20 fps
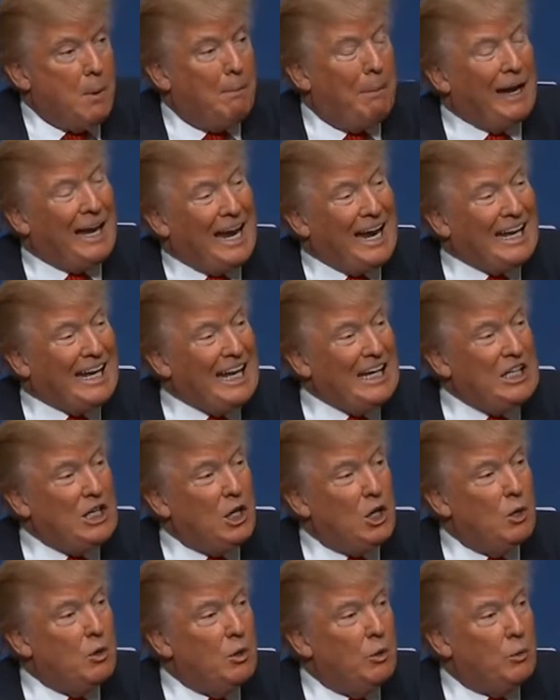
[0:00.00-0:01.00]
But I'd like to
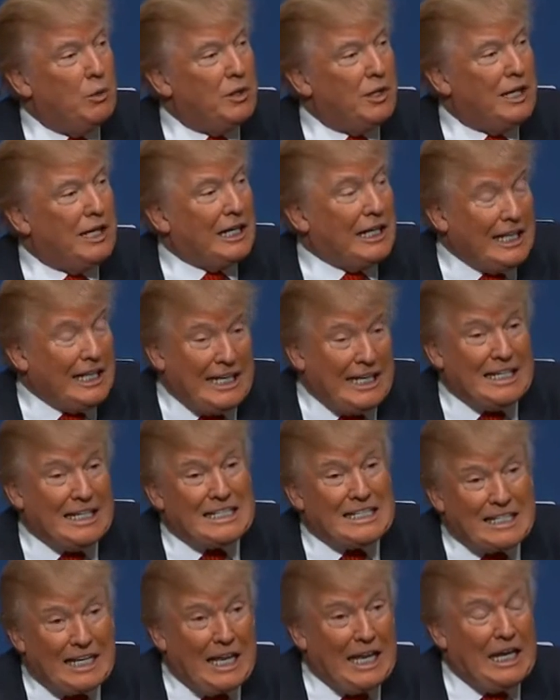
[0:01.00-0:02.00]
go in with a clean
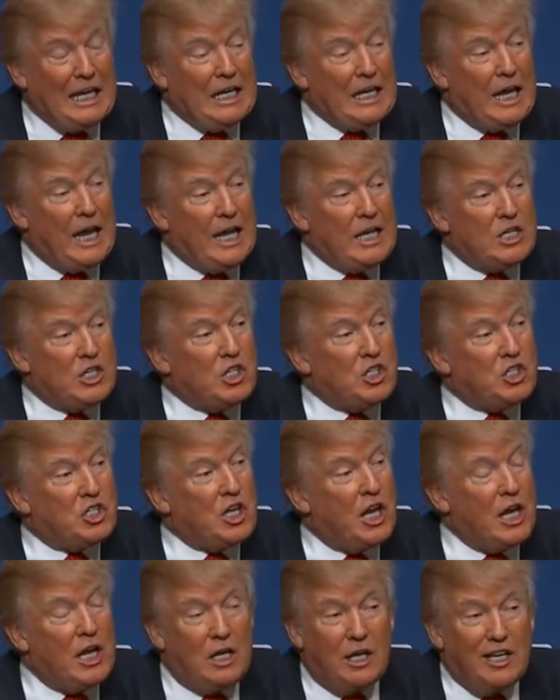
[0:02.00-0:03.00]
slate and just
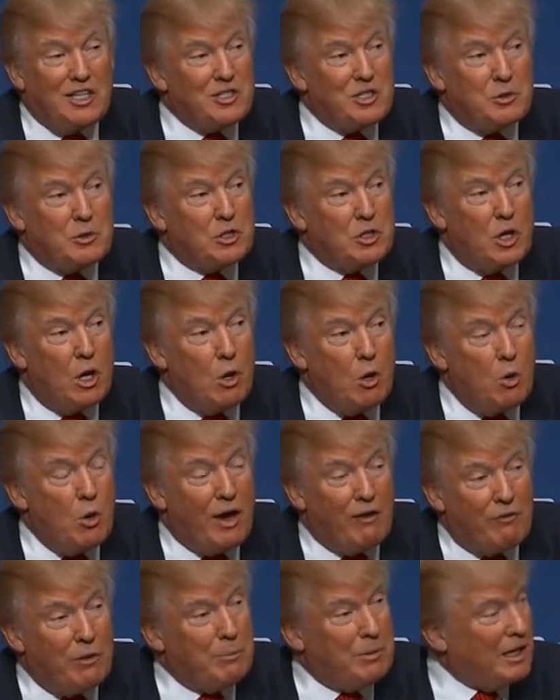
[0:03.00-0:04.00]
say, let's go,
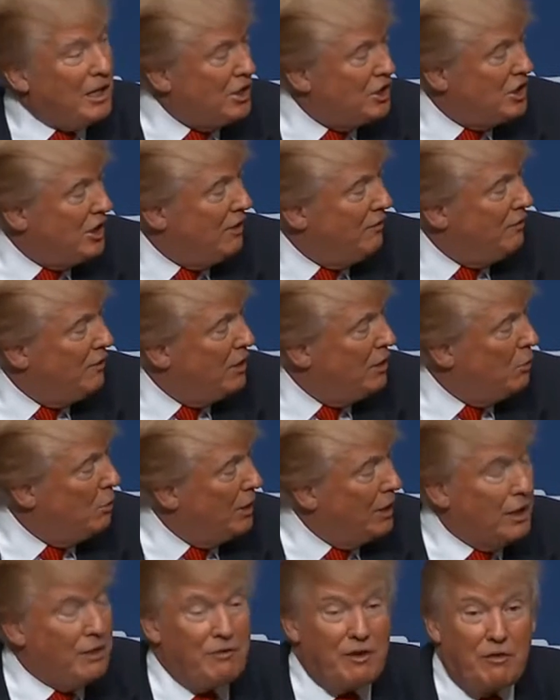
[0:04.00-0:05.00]
everybody's even, we
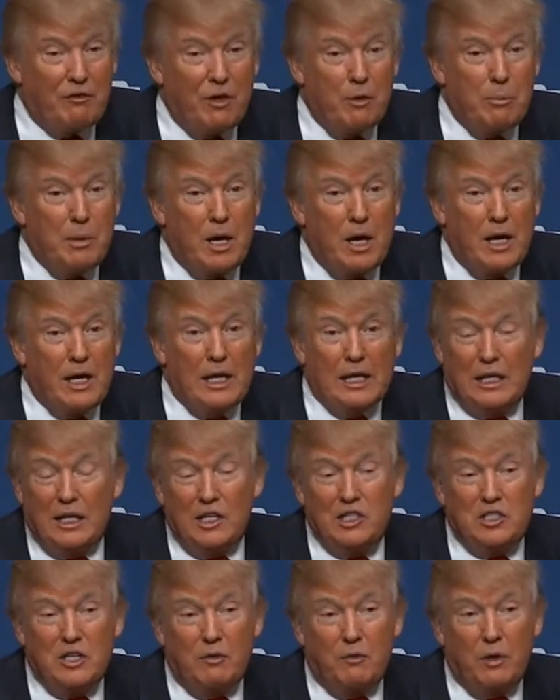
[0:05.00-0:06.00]
love everybody, and
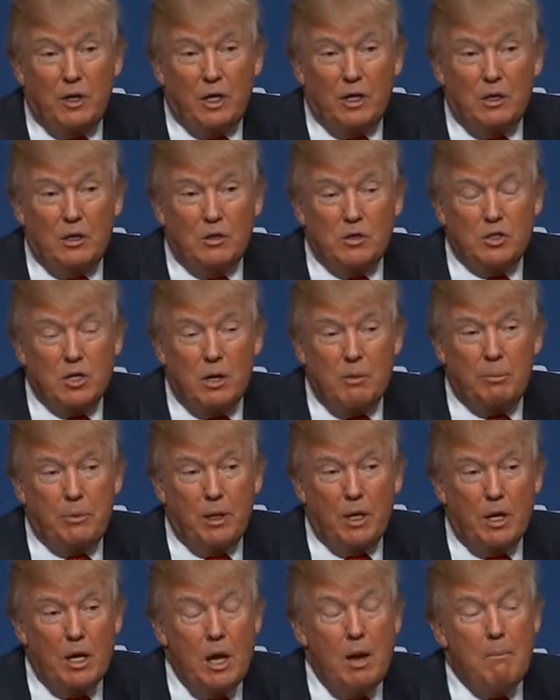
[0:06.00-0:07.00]
let's see if we can do
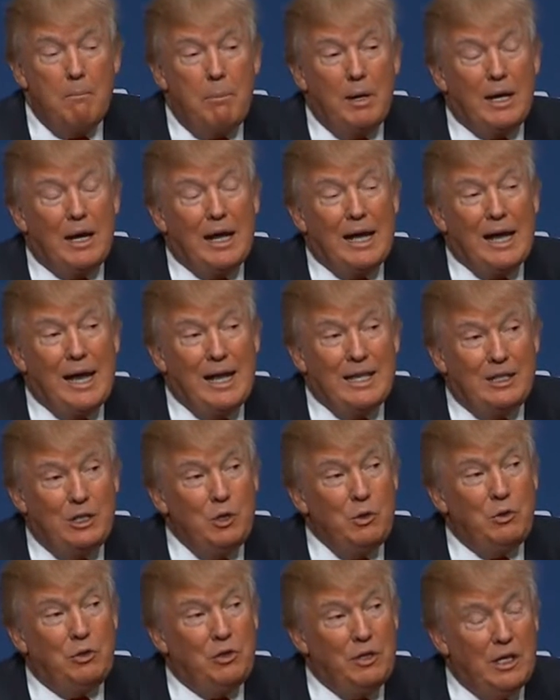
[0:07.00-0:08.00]
something. But I
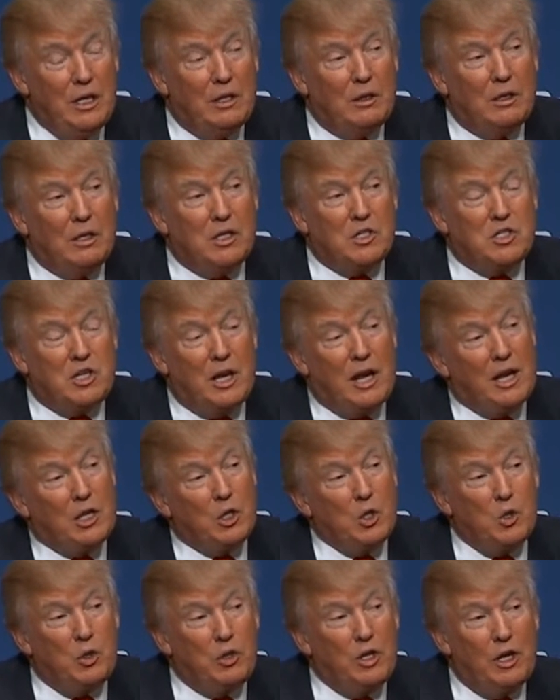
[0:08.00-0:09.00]
do think this, and I
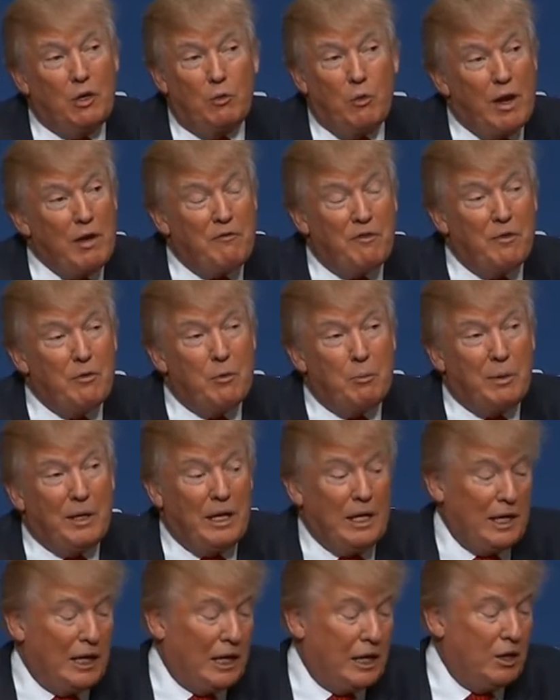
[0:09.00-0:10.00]
do think right from the
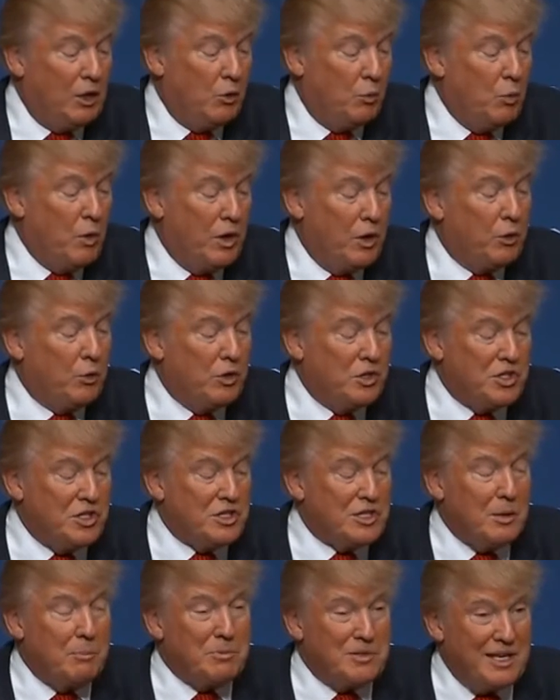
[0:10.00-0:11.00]
beginning, and that one of the
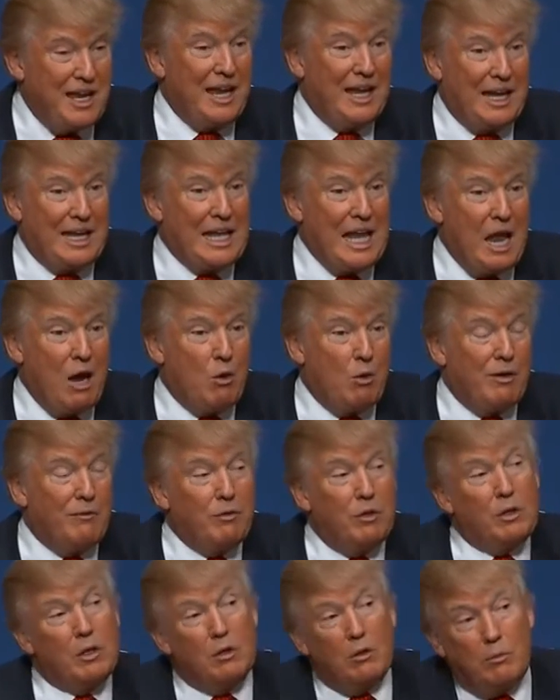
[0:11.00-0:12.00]
reasons I'm saying it now,
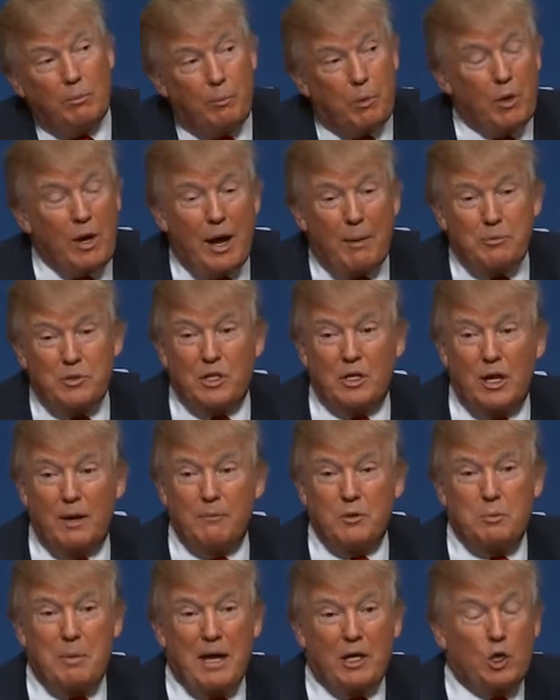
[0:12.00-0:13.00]
even though perhaps it
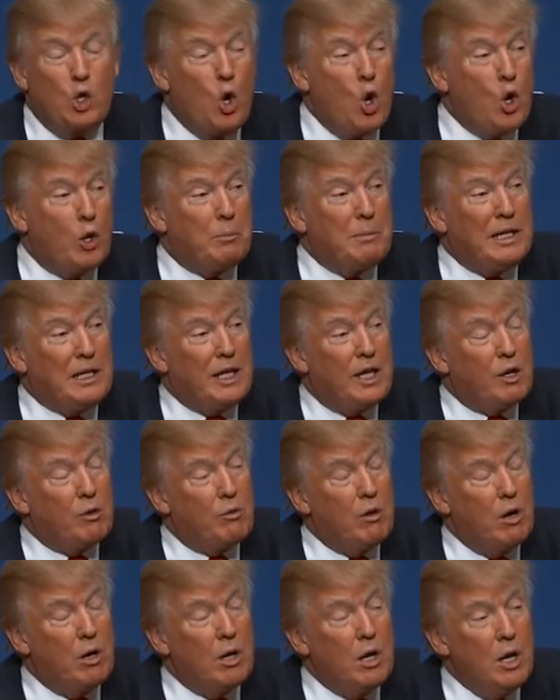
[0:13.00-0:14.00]
comes back to haunt me
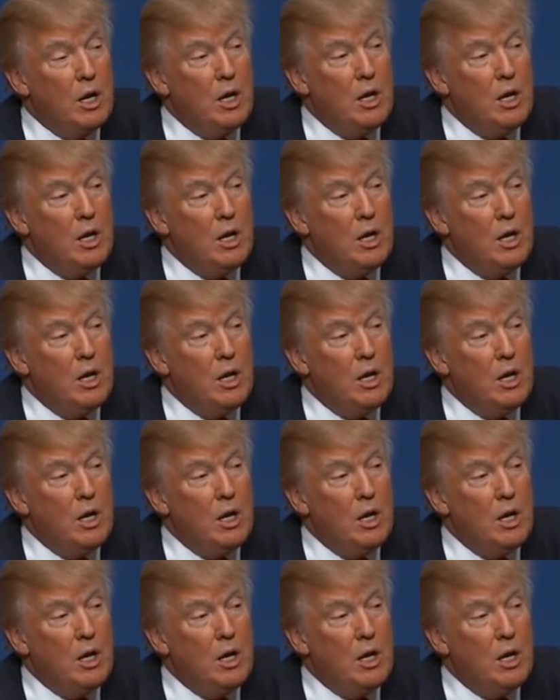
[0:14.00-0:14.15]
later on,